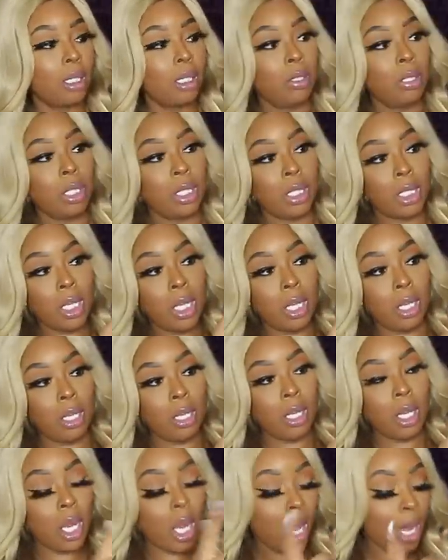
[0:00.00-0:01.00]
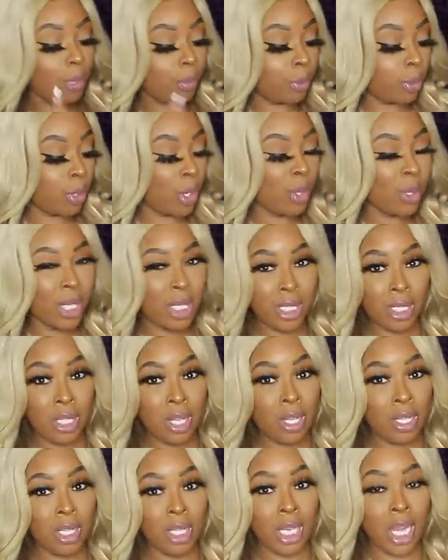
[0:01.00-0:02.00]
you can tell I throw this
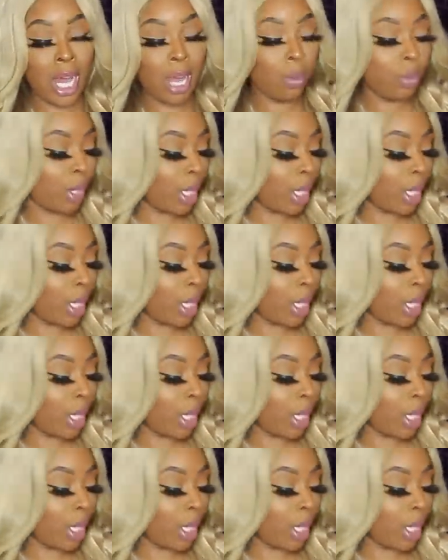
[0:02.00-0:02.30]
on a lot